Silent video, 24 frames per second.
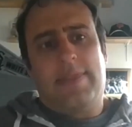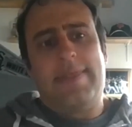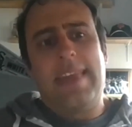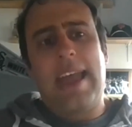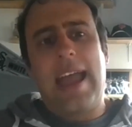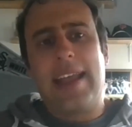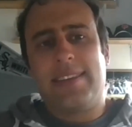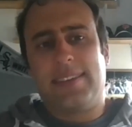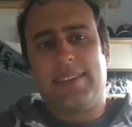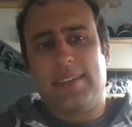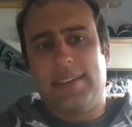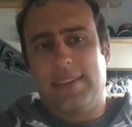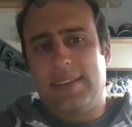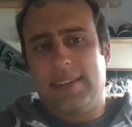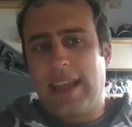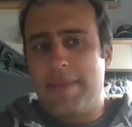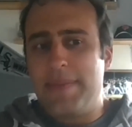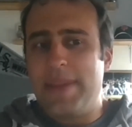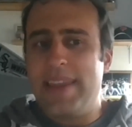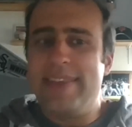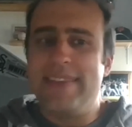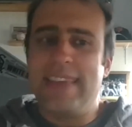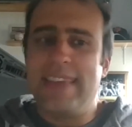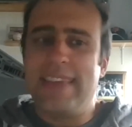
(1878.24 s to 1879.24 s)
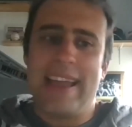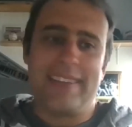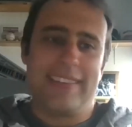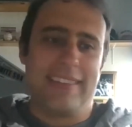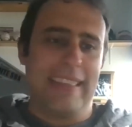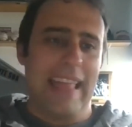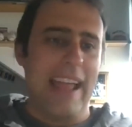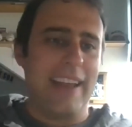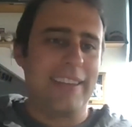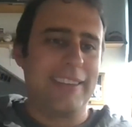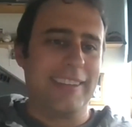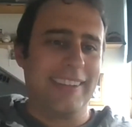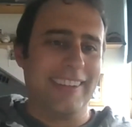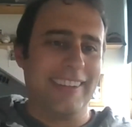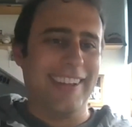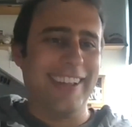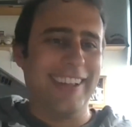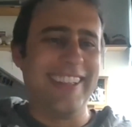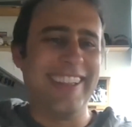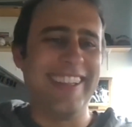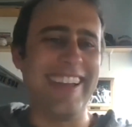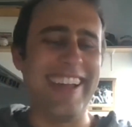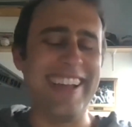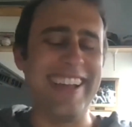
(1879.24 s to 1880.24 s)
That's
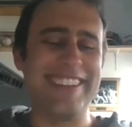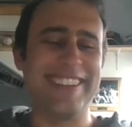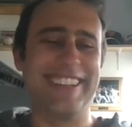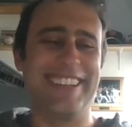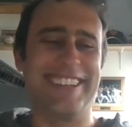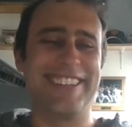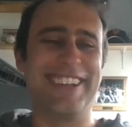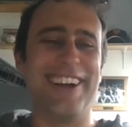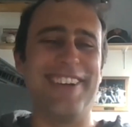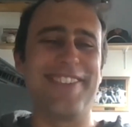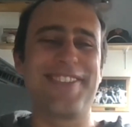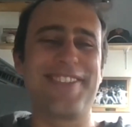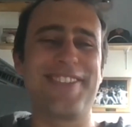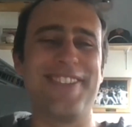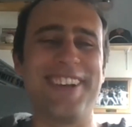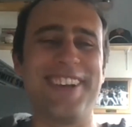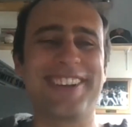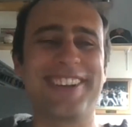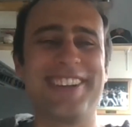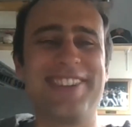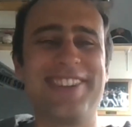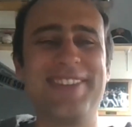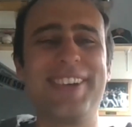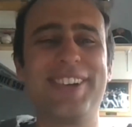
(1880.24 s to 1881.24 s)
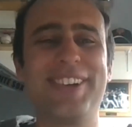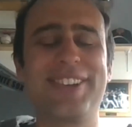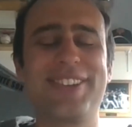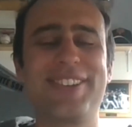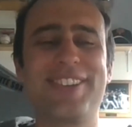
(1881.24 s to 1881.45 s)
a tough question.